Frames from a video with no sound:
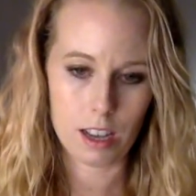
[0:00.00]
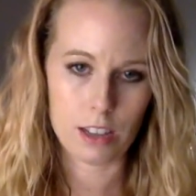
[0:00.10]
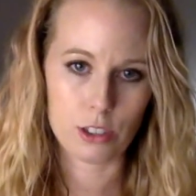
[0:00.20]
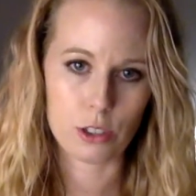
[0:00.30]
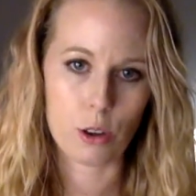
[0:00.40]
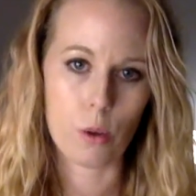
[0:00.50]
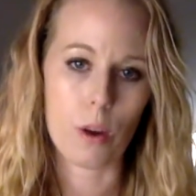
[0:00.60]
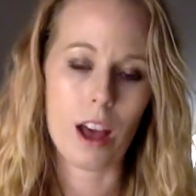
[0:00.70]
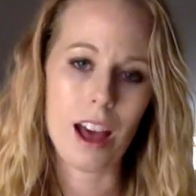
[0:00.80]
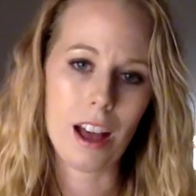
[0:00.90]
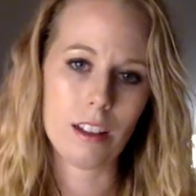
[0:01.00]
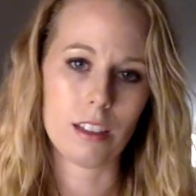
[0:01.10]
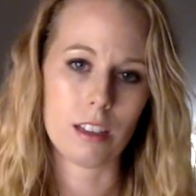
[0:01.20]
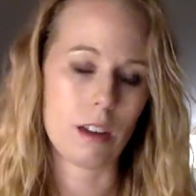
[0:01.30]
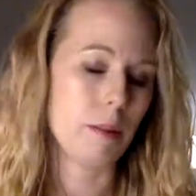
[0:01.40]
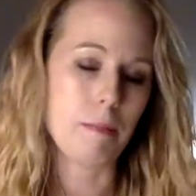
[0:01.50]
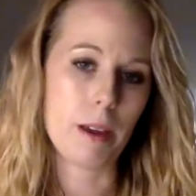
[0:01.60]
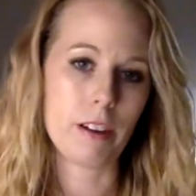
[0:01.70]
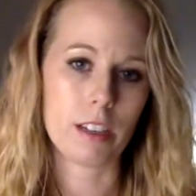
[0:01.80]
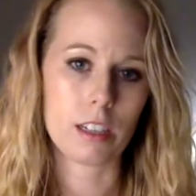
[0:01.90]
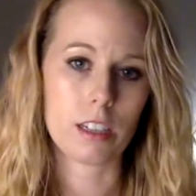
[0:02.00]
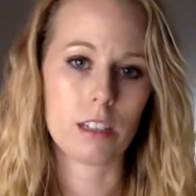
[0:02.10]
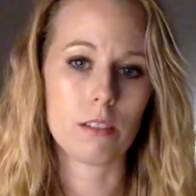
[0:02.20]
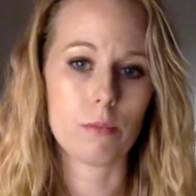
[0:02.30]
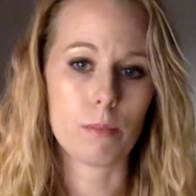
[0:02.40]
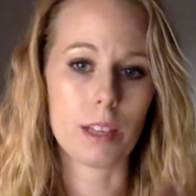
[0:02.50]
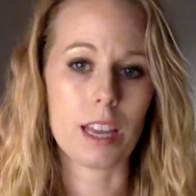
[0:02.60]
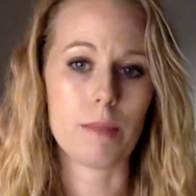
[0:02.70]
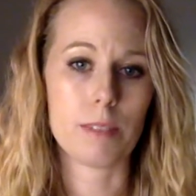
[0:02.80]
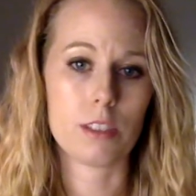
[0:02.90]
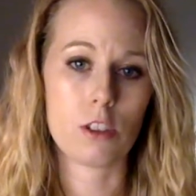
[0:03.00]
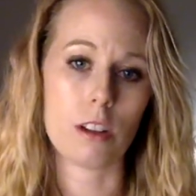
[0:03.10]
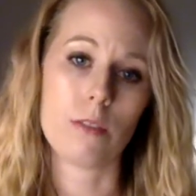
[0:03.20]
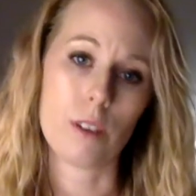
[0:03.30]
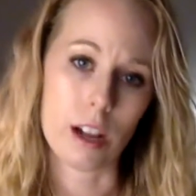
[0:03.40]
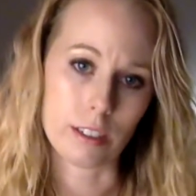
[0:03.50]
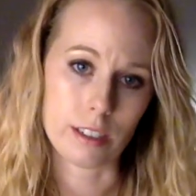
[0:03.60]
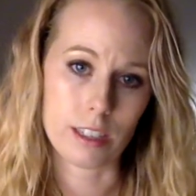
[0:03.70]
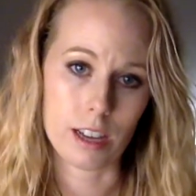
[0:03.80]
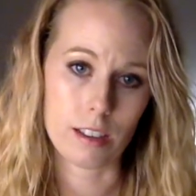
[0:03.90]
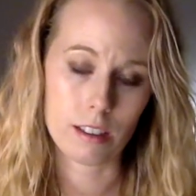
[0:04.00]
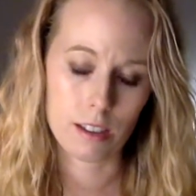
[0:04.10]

And so Marion blames Charlie for Helen's death.